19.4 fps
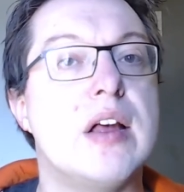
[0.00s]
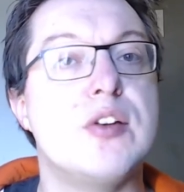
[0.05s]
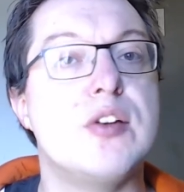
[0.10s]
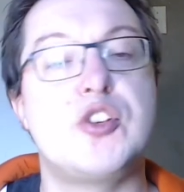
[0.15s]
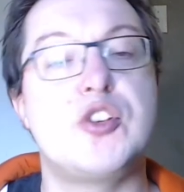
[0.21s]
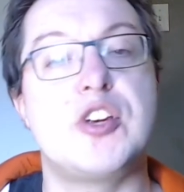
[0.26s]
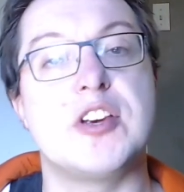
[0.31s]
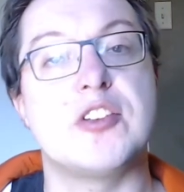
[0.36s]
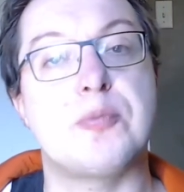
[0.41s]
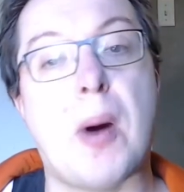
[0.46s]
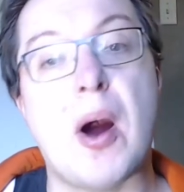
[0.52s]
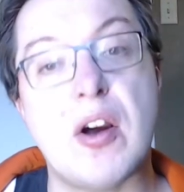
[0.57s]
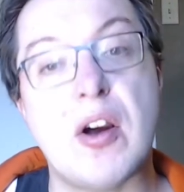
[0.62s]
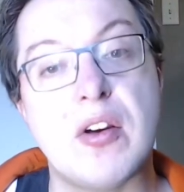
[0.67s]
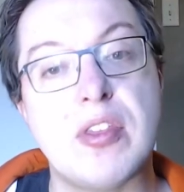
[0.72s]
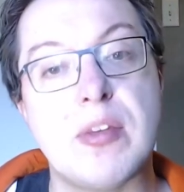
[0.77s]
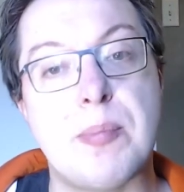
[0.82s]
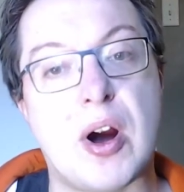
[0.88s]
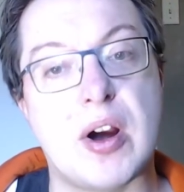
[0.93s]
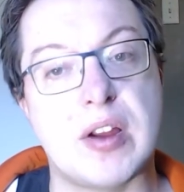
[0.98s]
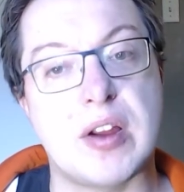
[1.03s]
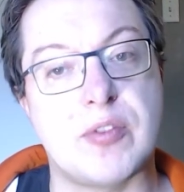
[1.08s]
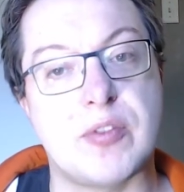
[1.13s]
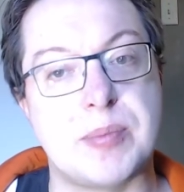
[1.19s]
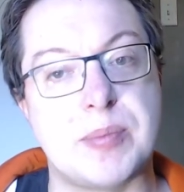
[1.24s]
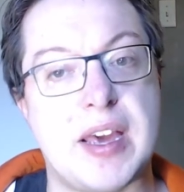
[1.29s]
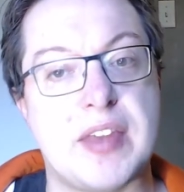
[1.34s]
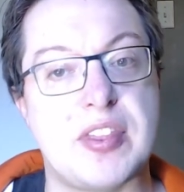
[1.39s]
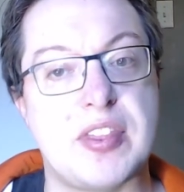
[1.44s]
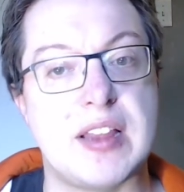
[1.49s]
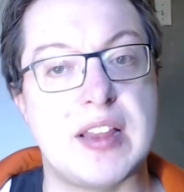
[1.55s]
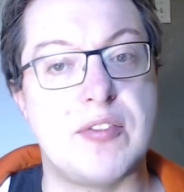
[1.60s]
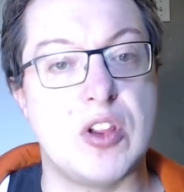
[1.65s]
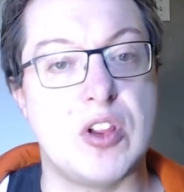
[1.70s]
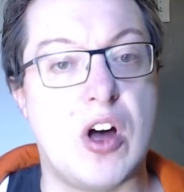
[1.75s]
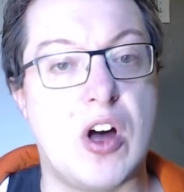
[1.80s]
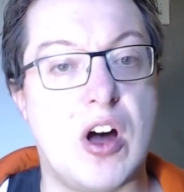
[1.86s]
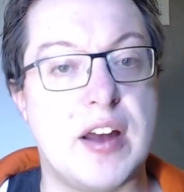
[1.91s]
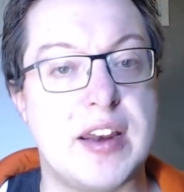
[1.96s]
She is part of the party from 10th
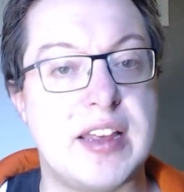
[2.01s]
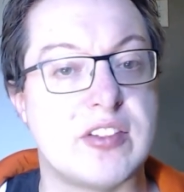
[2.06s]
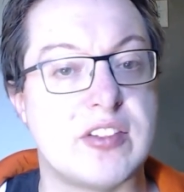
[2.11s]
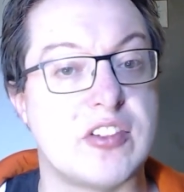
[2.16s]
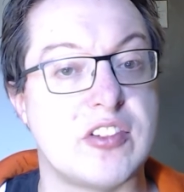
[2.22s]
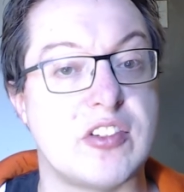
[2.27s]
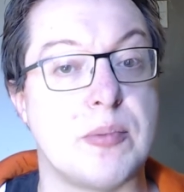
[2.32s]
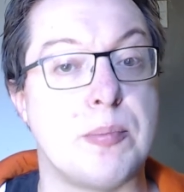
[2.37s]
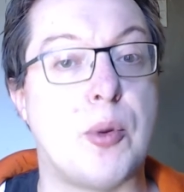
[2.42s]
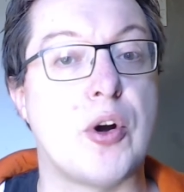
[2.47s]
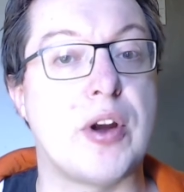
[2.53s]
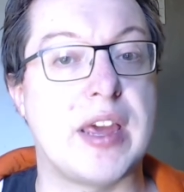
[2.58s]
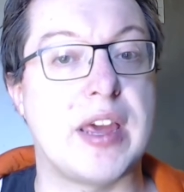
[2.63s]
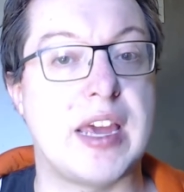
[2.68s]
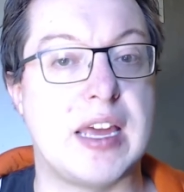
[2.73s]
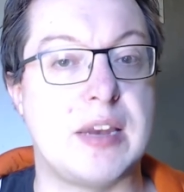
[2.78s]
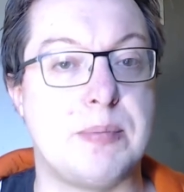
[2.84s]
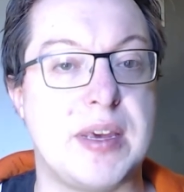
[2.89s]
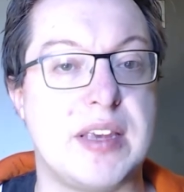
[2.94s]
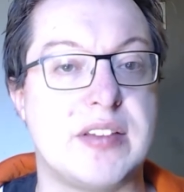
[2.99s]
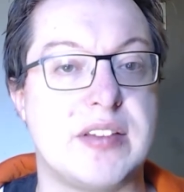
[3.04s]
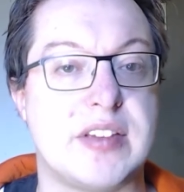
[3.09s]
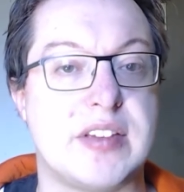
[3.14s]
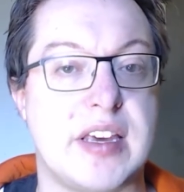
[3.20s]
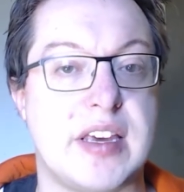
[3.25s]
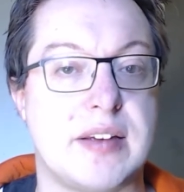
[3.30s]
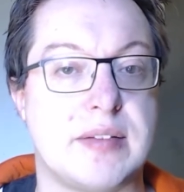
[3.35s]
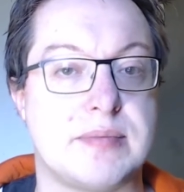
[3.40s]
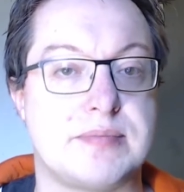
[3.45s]
level on as a supporting NPC.